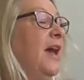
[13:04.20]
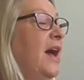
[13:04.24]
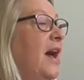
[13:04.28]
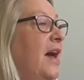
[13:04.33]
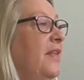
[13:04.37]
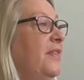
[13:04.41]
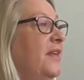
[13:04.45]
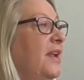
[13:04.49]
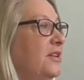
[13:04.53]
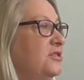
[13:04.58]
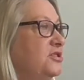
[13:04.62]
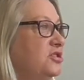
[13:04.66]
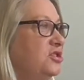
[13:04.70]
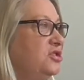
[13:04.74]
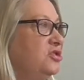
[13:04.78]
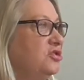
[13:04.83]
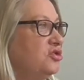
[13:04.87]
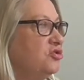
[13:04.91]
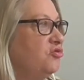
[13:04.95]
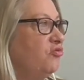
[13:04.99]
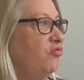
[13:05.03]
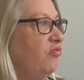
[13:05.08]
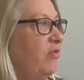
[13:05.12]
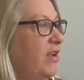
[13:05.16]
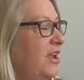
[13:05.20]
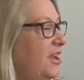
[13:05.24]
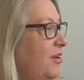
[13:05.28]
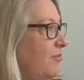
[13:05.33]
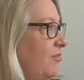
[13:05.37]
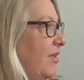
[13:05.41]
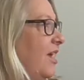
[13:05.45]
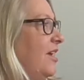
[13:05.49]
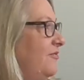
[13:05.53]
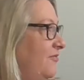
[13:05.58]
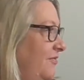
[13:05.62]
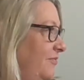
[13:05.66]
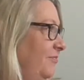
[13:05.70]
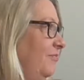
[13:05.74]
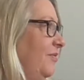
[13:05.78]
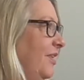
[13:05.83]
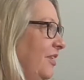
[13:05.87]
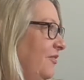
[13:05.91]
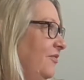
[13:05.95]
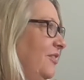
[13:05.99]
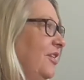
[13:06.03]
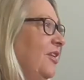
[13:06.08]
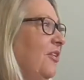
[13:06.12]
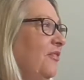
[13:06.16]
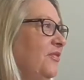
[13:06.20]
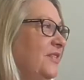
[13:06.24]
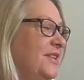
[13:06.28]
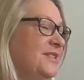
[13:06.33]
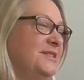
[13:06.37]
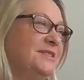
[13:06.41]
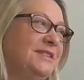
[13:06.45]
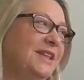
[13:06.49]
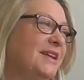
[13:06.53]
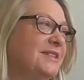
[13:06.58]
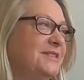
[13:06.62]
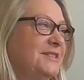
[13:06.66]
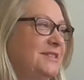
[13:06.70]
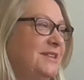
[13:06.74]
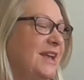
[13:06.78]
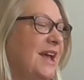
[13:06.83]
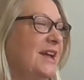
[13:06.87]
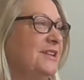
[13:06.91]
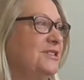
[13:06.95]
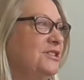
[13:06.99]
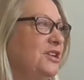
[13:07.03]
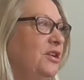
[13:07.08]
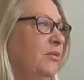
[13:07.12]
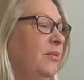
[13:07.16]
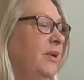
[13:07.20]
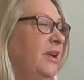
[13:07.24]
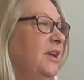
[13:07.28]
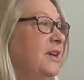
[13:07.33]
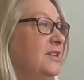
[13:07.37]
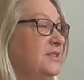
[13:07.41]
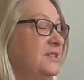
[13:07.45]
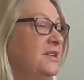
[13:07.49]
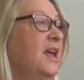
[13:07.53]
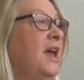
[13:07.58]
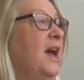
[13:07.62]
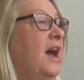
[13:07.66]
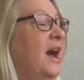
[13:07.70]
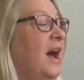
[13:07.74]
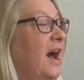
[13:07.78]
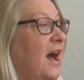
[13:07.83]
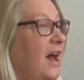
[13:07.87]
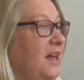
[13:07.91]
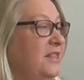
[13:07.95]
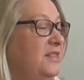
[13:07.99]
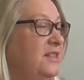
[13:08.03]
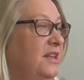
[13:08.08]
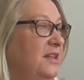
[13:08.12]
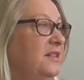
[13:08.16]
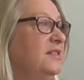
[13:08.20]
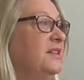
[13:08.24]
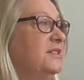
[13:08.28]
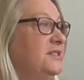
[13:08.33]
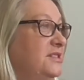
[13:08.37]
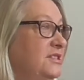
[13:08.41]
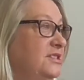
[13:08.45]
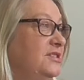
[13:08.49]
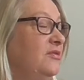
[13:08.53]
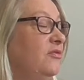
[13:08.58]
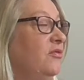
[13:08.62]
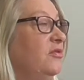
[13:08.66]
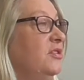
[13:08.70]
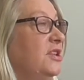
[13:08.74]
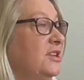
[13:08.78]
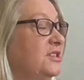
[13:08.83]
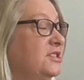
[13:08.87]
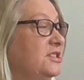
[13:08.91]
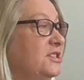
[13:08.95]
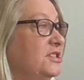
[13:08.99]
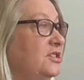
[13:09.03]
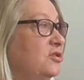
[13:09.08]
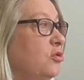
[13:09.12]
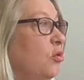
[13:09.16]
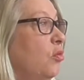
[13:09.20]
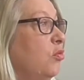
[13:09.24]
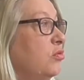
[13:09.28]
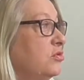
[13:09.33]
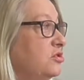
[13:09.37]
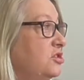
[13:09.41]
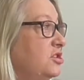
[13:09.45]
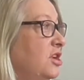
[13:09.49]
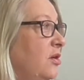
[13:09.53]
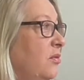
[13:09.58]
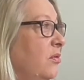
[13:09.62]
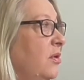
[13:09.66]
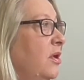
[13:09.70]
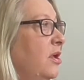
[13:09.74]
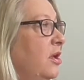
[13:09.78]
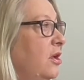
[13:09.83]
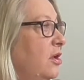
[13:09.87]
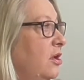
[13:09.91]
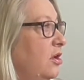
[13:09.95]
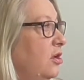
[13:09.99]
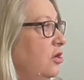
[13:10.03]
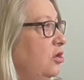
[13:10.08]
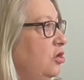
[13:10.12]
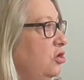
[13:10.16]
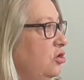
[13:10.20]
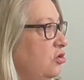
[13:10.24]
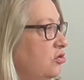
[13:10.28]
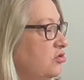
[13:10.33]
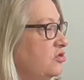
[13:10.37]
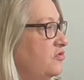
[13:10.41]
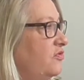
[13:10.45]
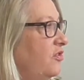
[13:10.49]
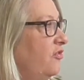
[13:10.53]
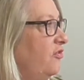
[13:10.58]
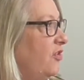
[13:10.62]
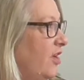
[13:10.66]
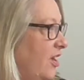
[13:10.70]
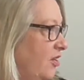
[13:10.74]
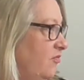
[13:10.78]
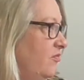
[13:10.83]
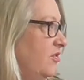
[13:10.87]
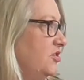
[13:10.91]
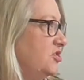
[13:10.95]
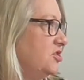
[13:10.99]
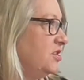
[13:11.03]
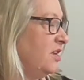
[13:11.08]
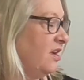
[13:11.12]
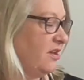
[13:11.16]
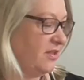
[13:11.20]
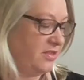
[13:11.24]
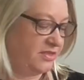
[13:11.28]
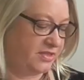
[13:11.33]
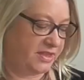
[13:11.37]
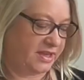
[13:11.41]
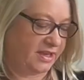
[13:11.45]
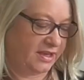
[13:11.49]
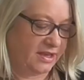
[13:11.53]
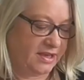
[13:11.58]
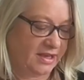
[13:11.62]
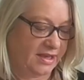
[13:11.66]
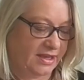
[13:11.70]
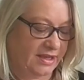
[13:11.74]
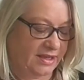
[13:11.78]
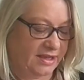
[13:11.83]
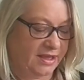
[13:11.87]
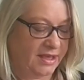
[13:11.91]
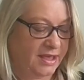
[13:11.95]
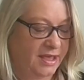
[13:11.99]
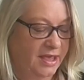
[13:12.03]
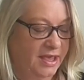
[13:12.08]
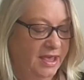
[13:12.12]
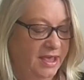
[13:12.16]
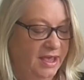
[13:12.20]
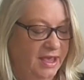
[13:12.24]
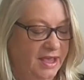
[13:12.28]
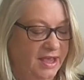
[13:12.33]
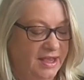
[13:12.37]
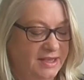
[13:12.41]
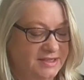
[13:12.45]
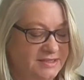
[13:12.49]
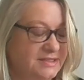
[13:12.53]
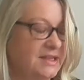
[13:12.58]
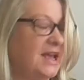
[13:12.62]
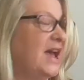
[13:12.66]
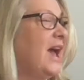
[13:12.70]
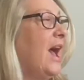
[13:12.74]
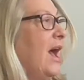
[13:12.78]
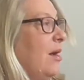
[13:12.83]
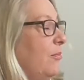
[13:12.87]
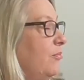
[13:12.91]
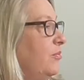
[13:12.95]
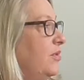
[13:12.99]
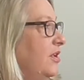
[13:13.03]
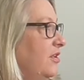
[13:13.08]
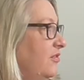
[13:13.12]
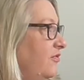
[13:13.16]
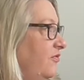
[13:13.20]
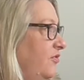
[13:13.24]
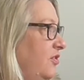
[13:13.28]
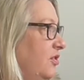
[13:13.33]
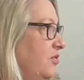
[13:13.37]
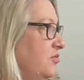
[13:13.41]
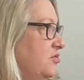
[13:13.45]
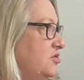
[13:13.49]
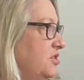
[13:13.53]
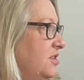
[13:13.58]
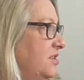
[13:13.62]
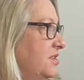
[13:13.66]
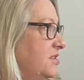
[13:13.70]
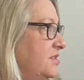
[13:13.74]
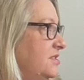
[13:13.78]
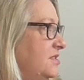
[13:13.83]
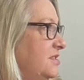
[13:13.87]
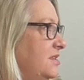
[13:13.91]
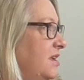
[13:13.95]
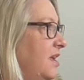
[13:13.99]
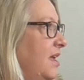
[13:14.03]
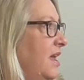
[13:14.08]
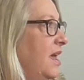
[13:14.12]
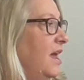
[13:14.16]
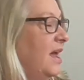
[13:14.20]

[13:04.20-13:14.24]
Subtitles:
And then I'll just touch really briefly on this last category, because I think this is also useful for enriching our thinking, is ambient futures.